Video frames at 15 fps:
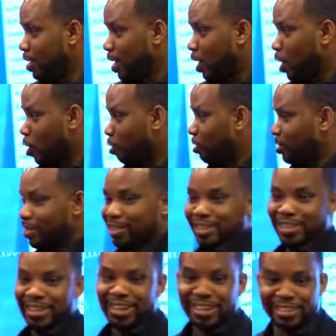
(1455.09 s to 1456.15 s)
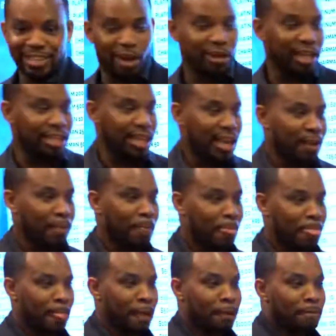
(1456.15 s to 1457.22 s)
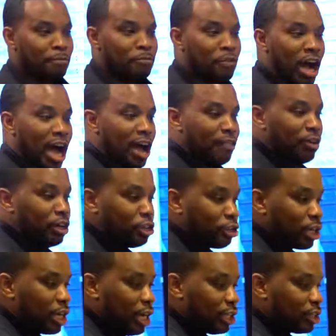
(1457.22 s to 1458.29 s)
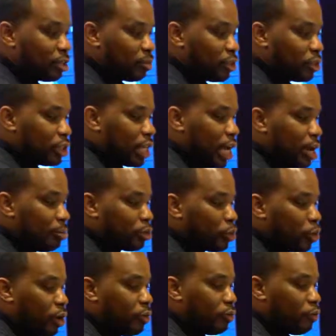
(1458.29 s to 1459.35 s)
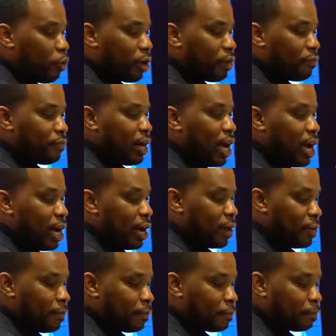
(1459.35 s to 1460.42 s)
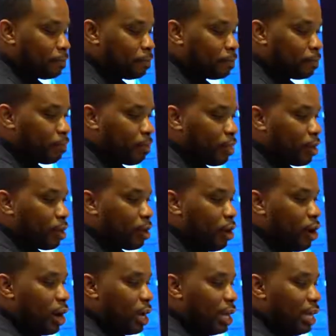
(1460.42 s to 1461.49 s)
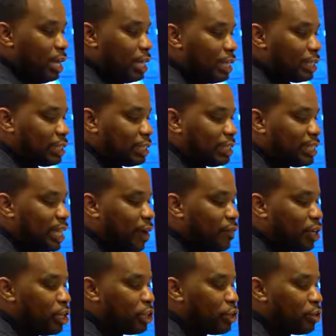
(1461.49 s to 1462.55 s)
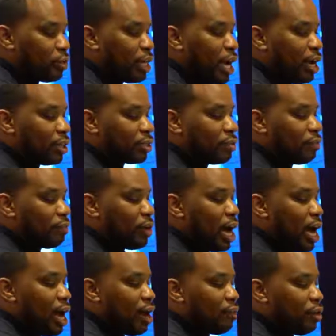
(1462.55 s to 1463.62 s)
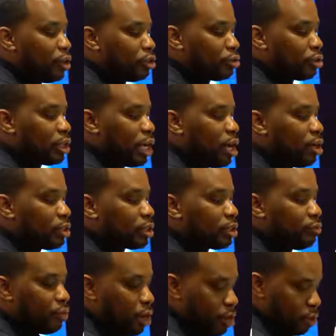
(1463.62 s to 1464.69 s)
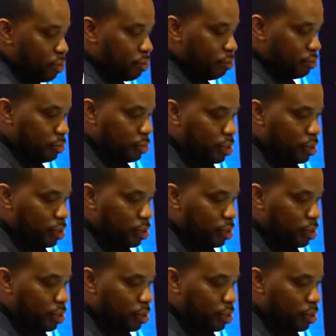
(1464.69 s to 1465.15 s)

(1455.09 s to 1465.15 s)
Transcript: Hello? Did y'all get that? 500 customers times 145, all right? This is $72,500 in volume.